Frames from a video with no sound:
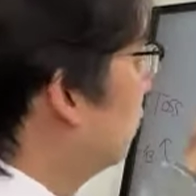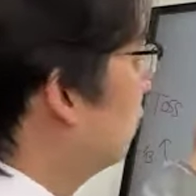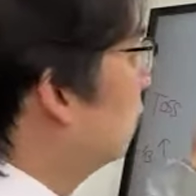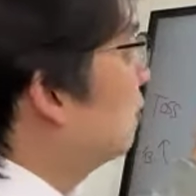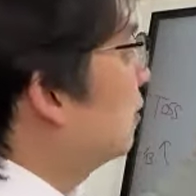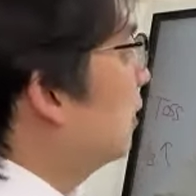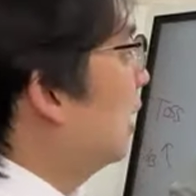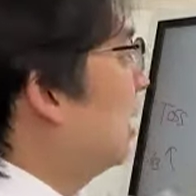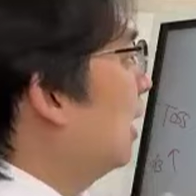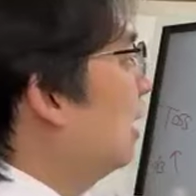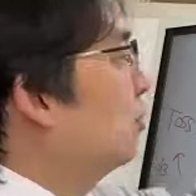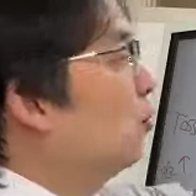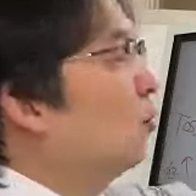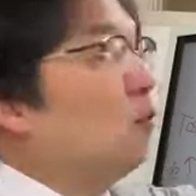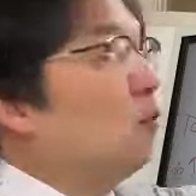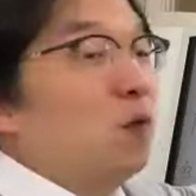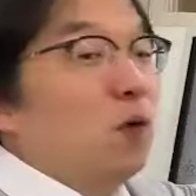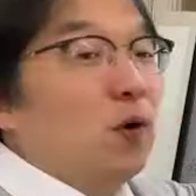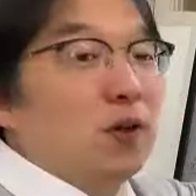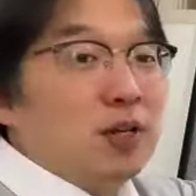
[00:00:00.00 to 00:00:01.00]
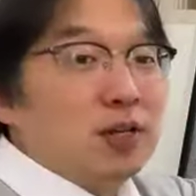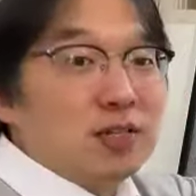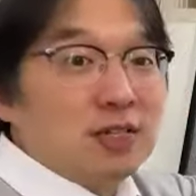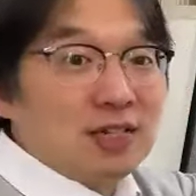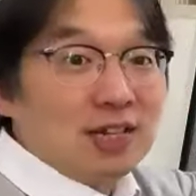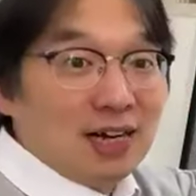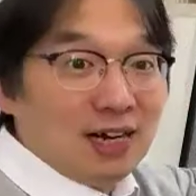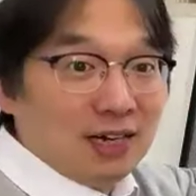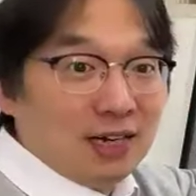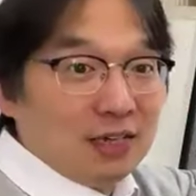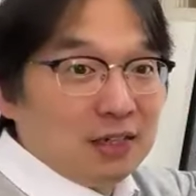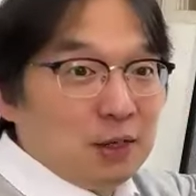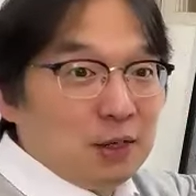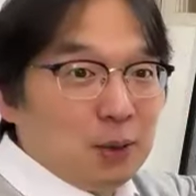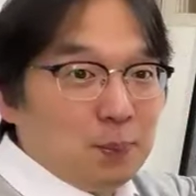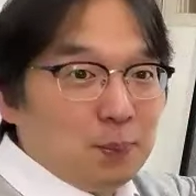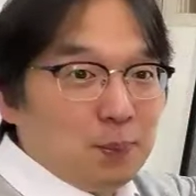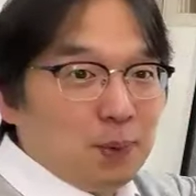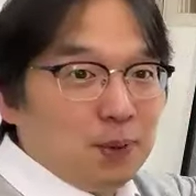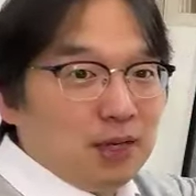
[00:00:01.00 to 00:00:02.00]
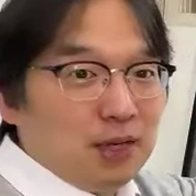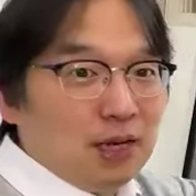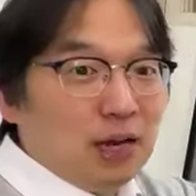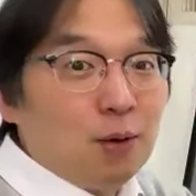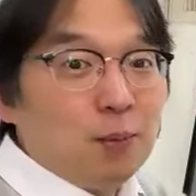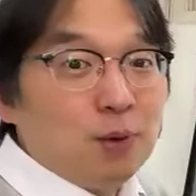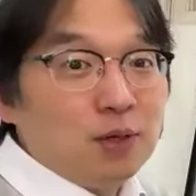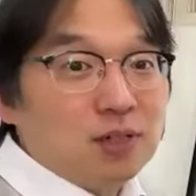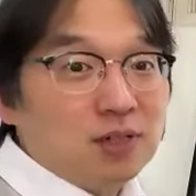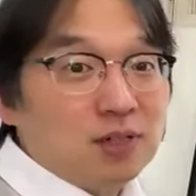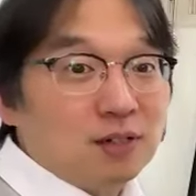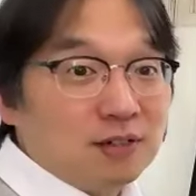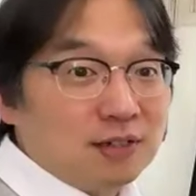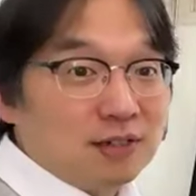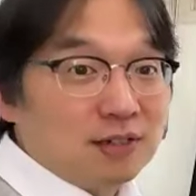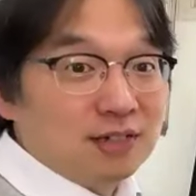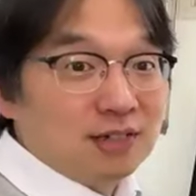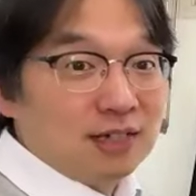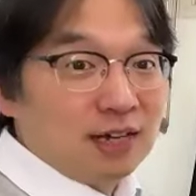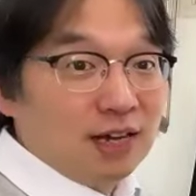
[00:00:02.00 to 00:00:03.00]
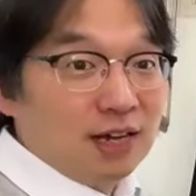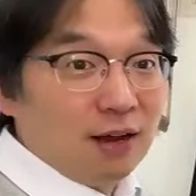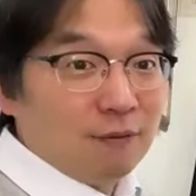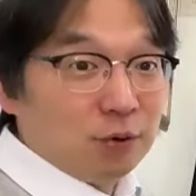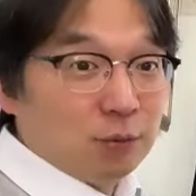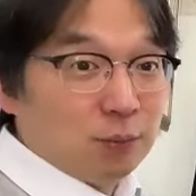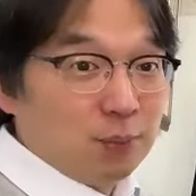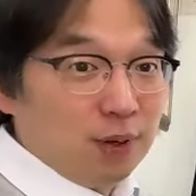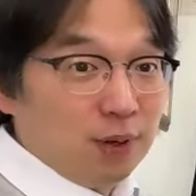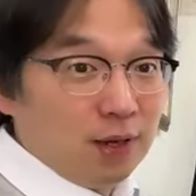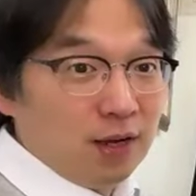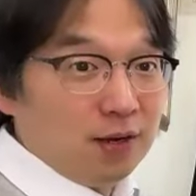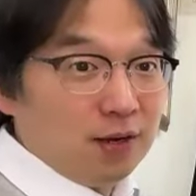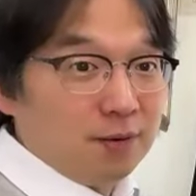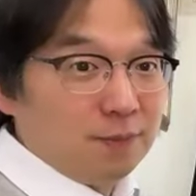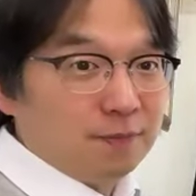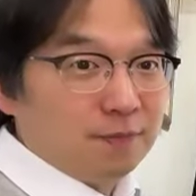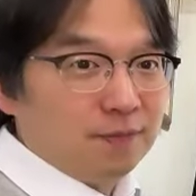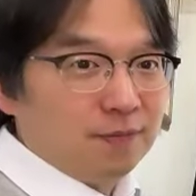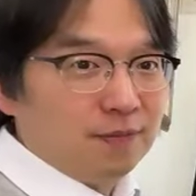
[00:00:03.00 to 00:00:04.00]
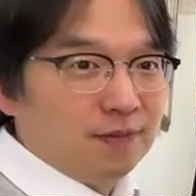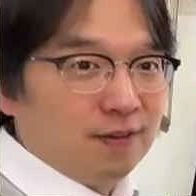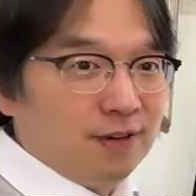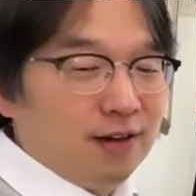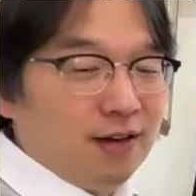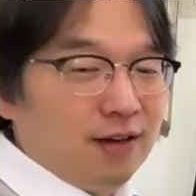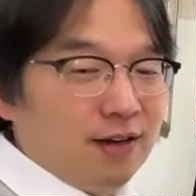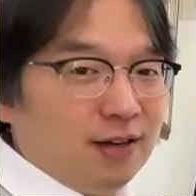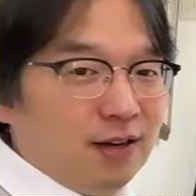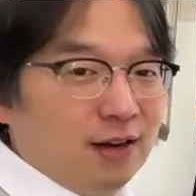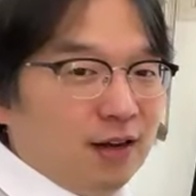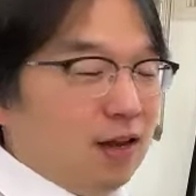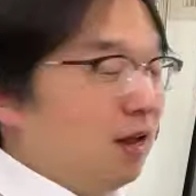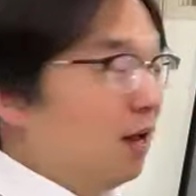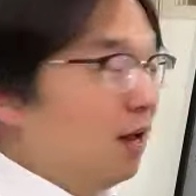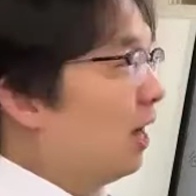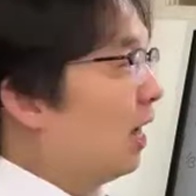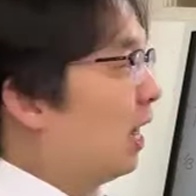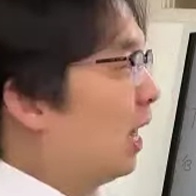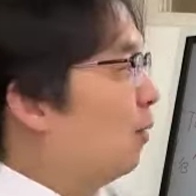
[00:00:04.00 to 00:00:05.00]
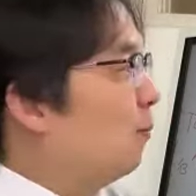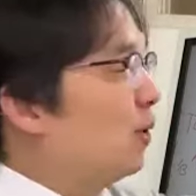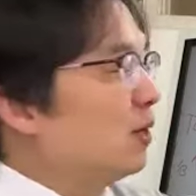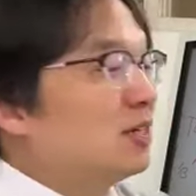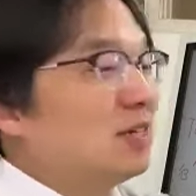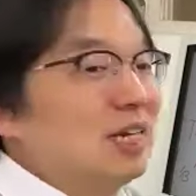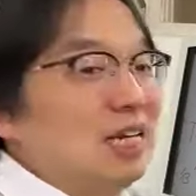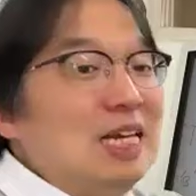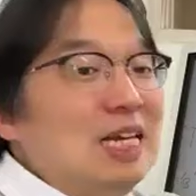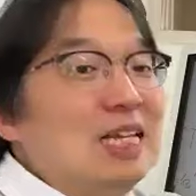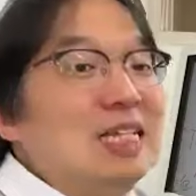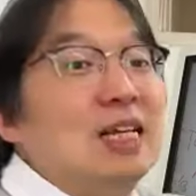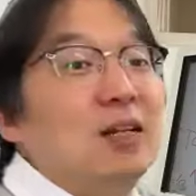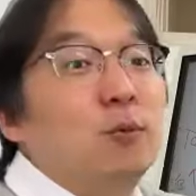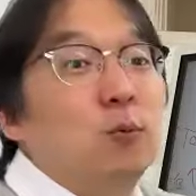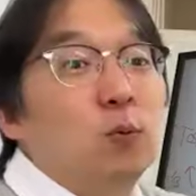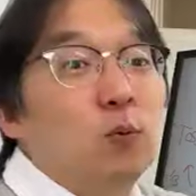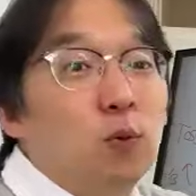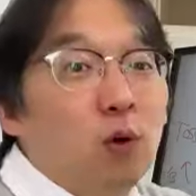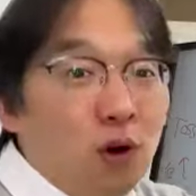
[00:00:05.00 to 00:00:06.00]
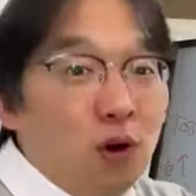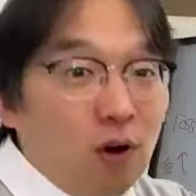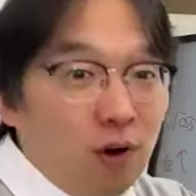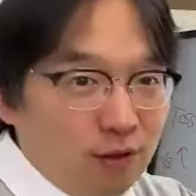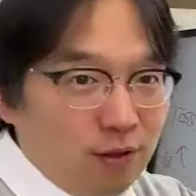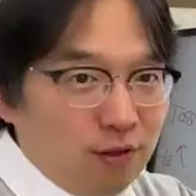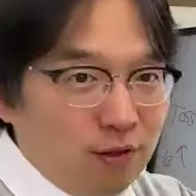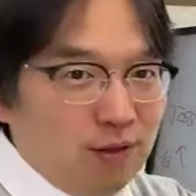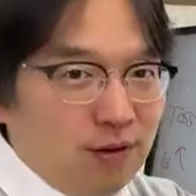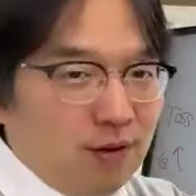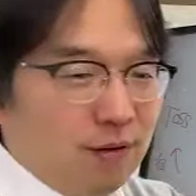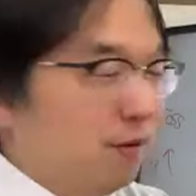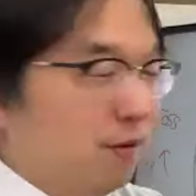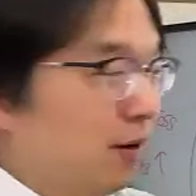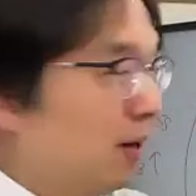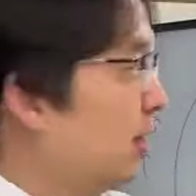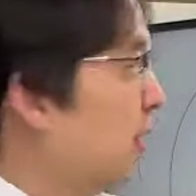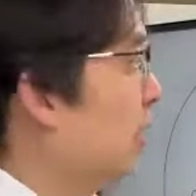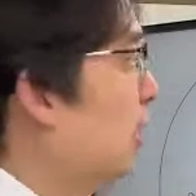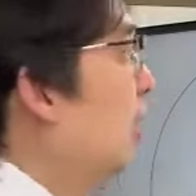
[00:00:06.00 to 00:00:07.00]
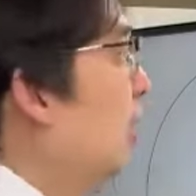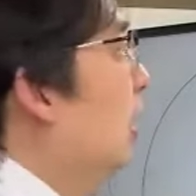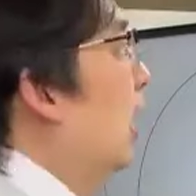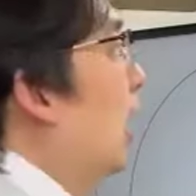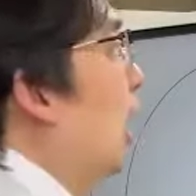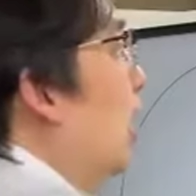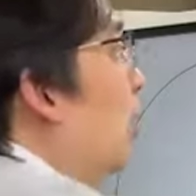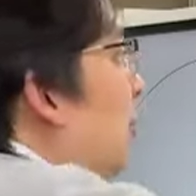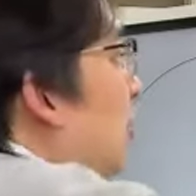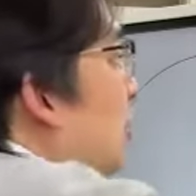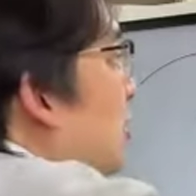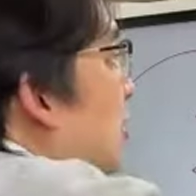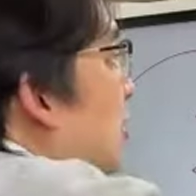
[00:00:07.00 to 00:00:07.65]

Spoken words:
to take over this target company, how much does this guy have to pay, right? How much is it worth, right? How